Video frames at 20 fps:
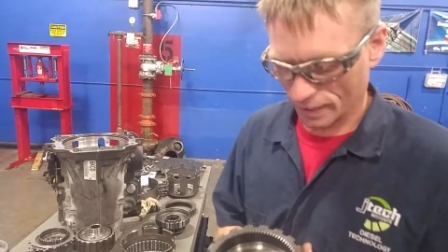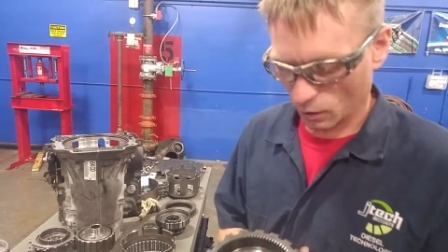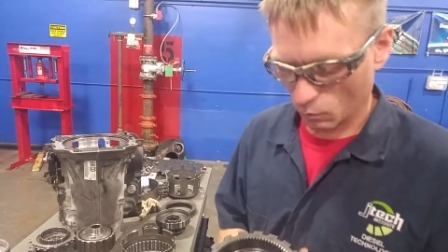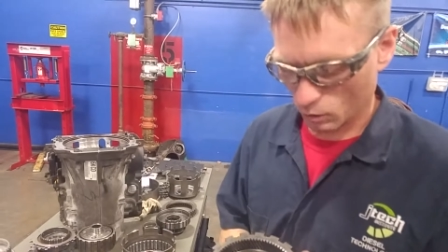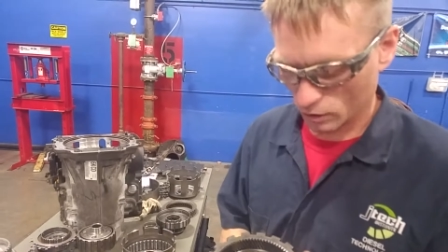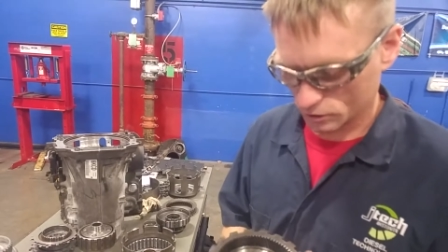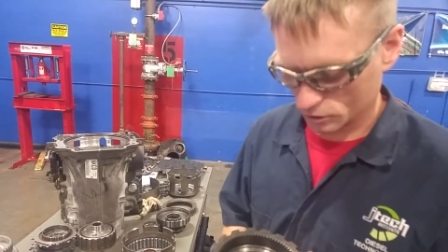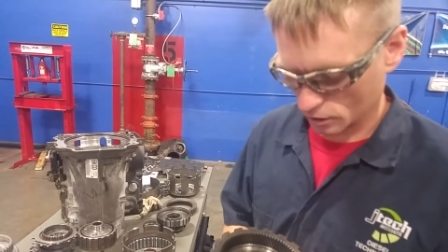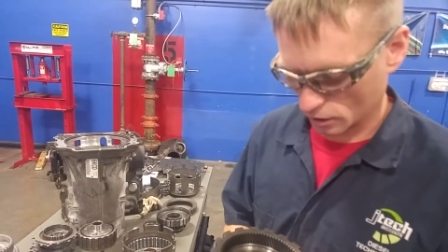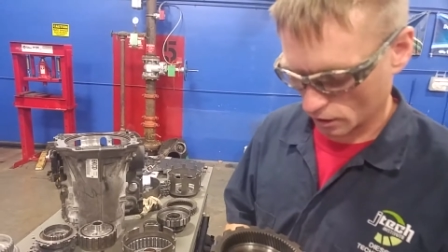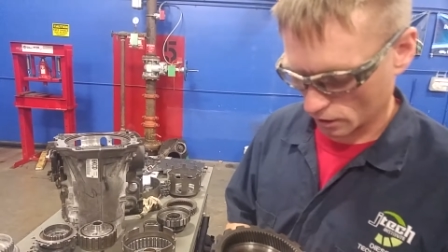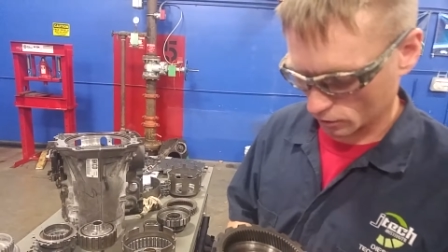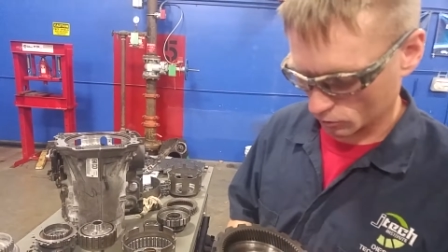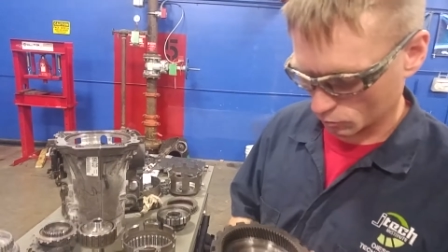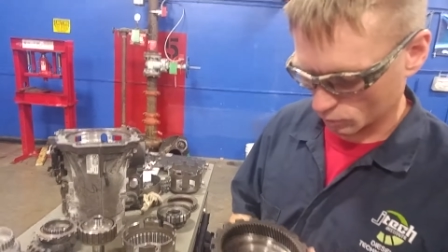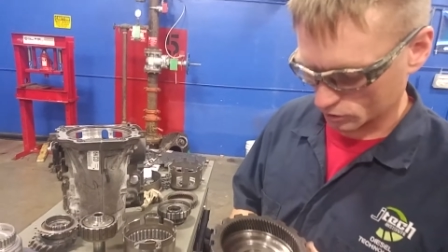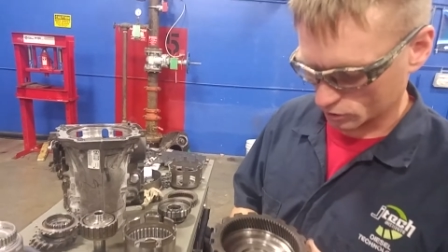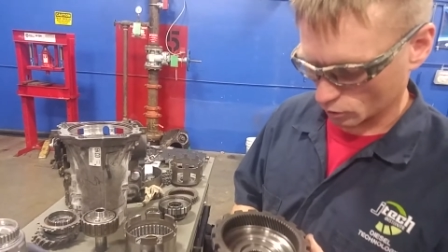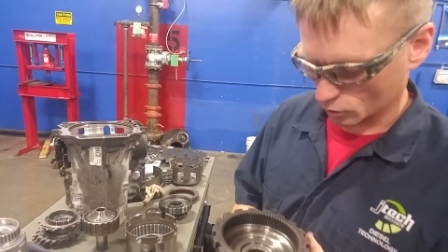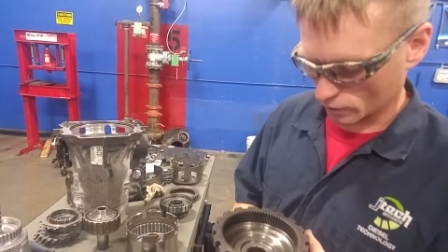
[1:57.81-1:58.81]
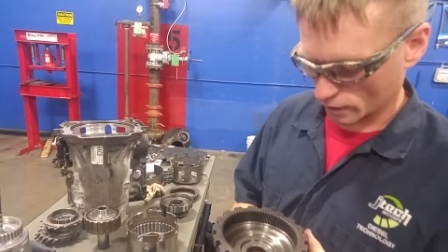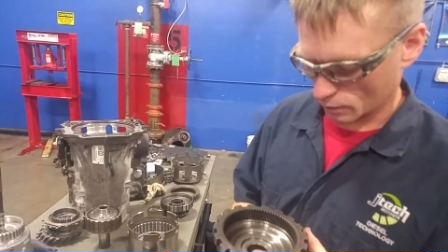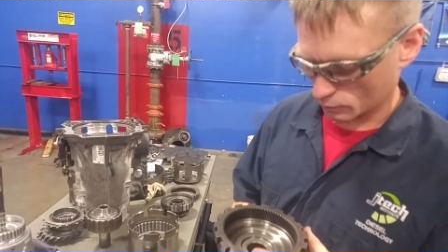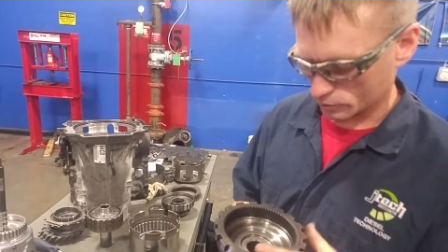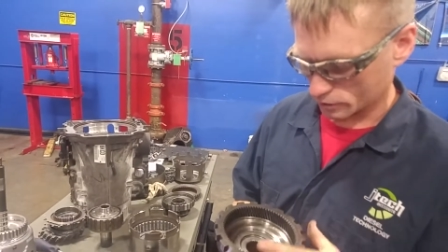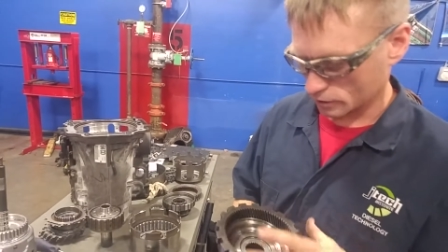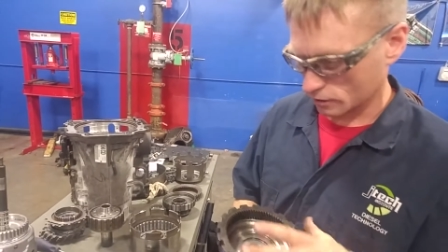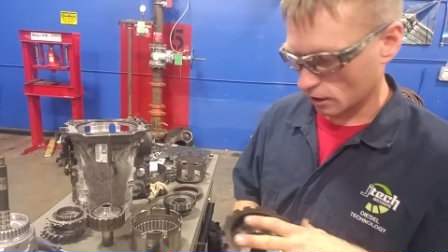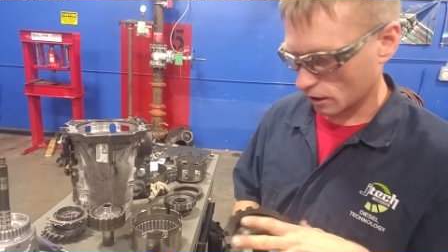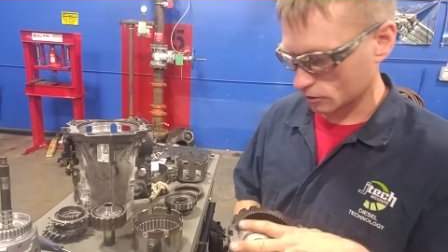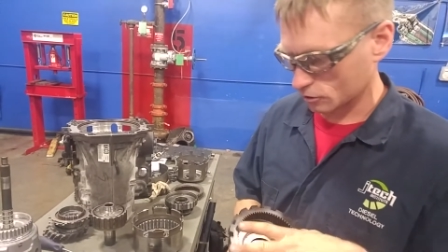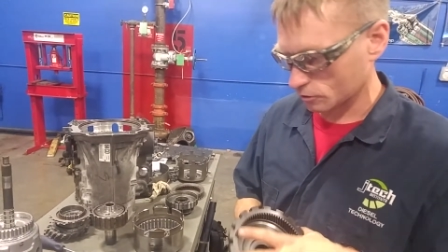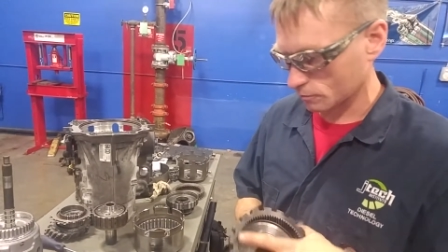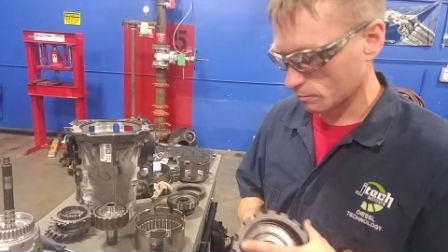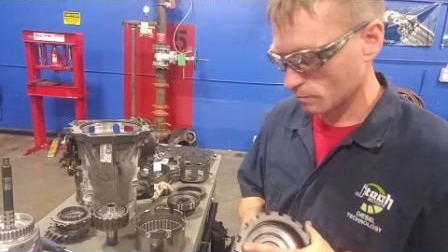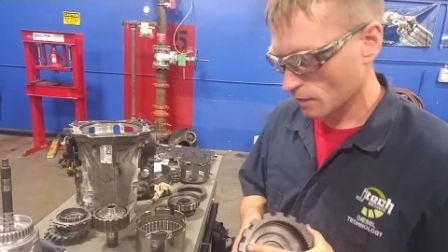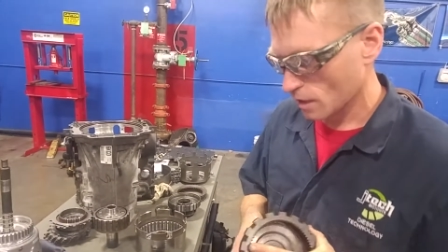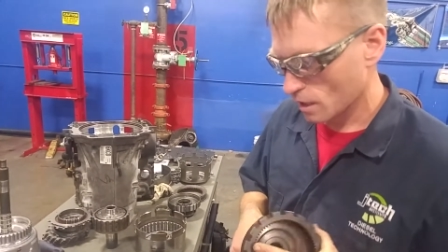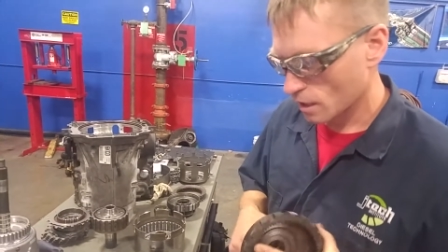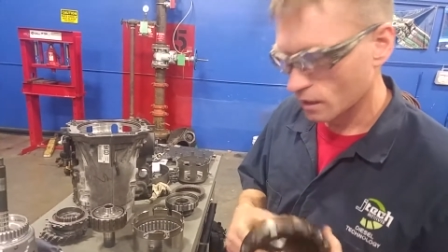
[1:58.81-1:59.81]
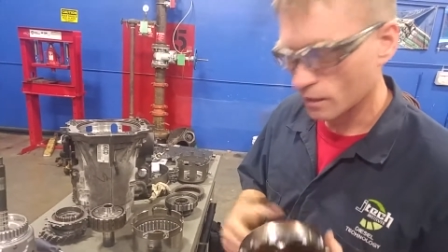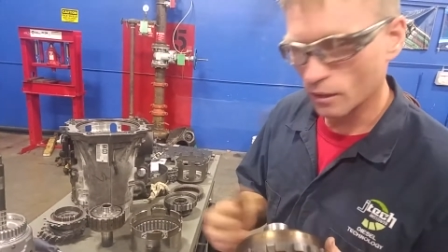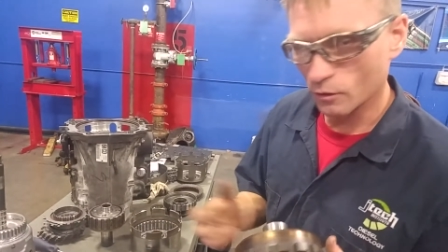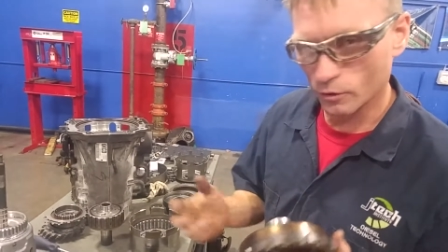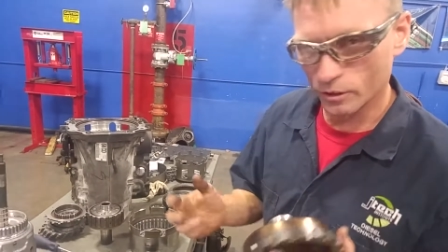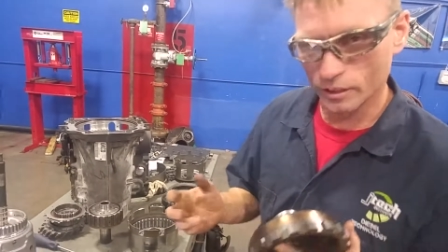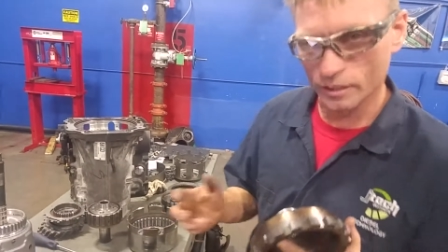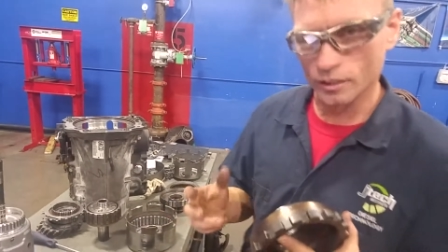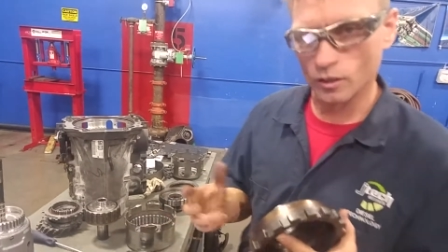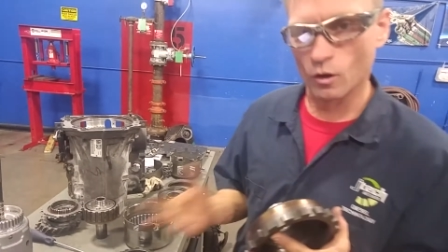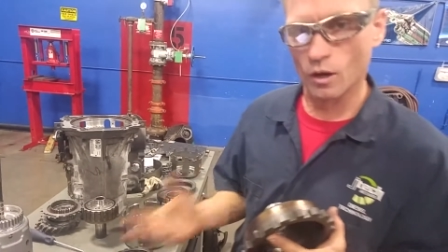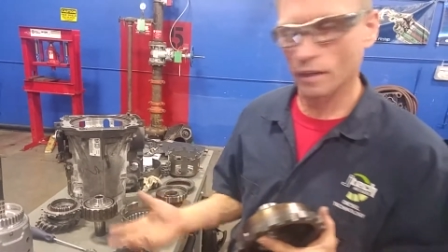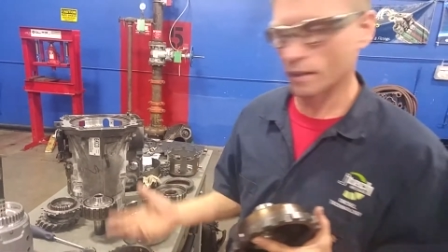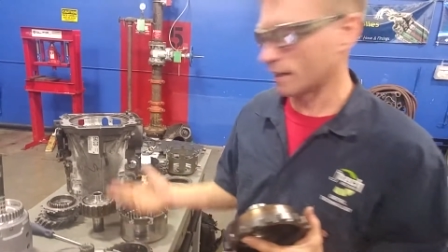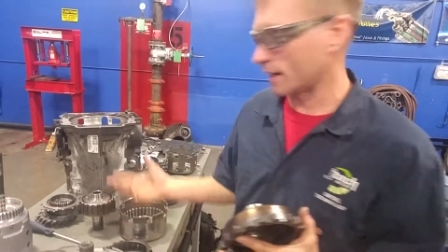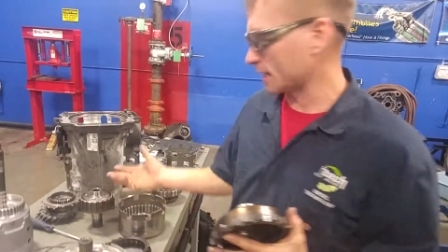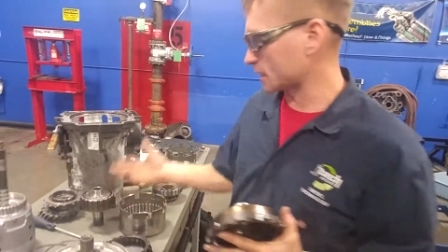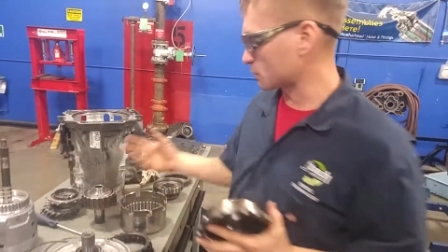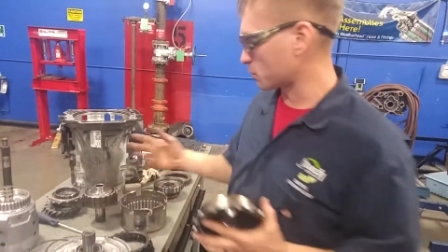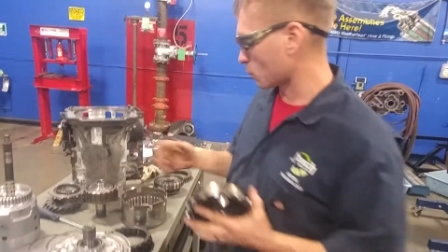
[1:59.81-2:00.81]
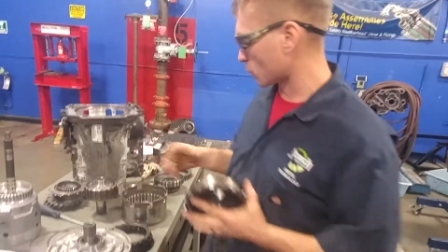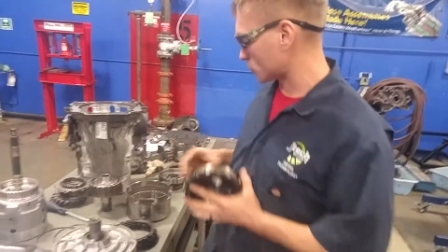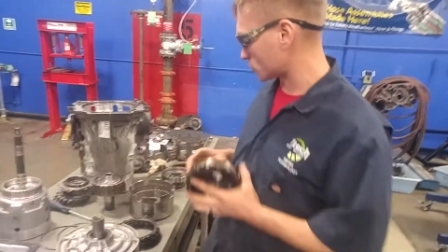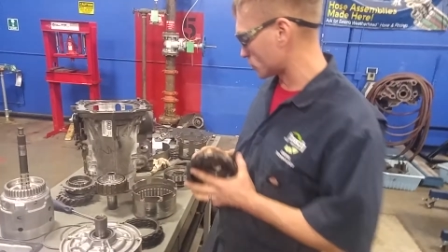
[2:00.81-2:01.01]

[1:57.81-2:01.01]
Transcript: on what's uh, what's going on with the clutch. Then we're going to go on to next portion